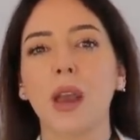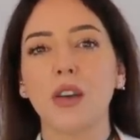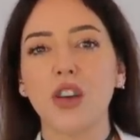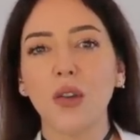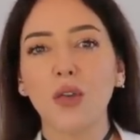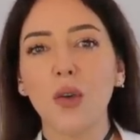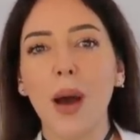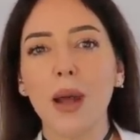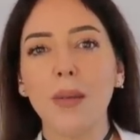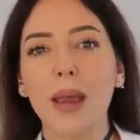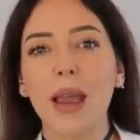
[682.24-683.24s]
does
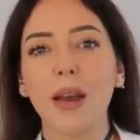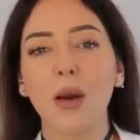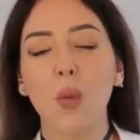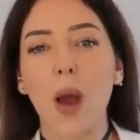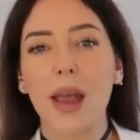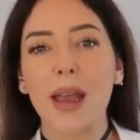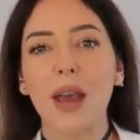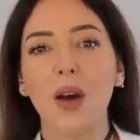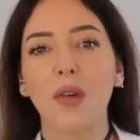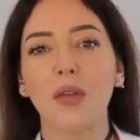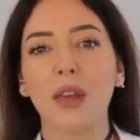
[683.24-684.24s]
remind me in a way
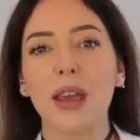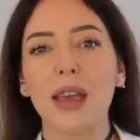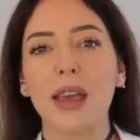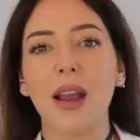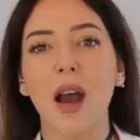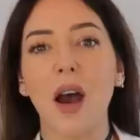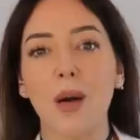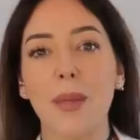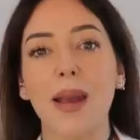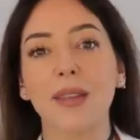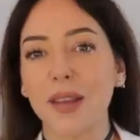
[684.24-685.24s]
of the
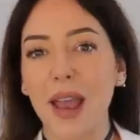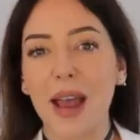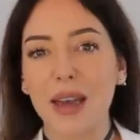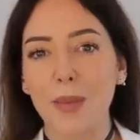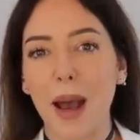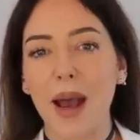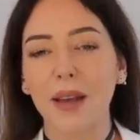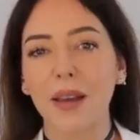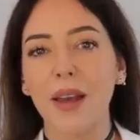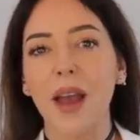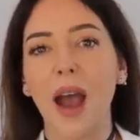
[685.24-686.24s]
Hermes Kelly
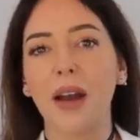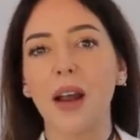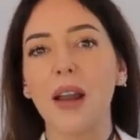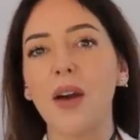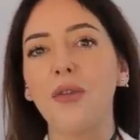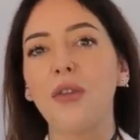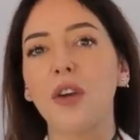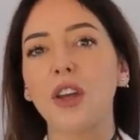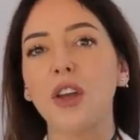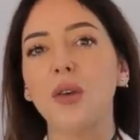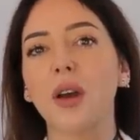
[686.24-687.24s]
bag and I love
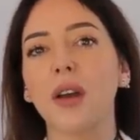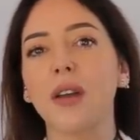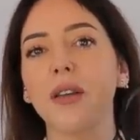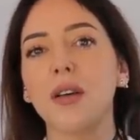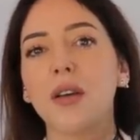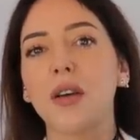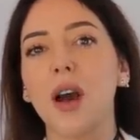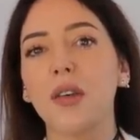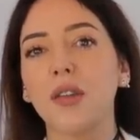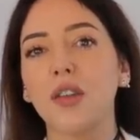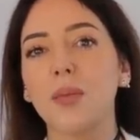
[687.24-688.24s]
that you can
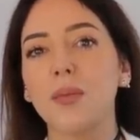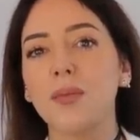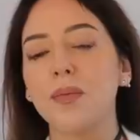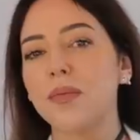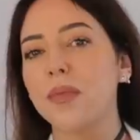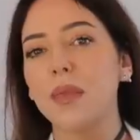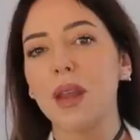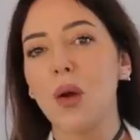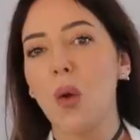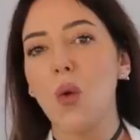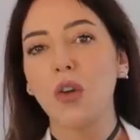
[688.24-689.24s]
custom
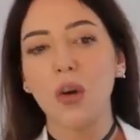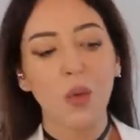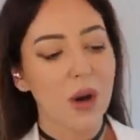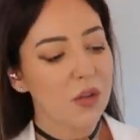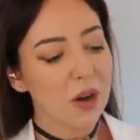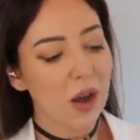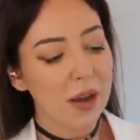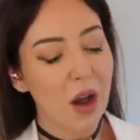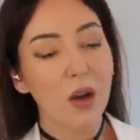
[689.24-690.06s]
order whatever you like.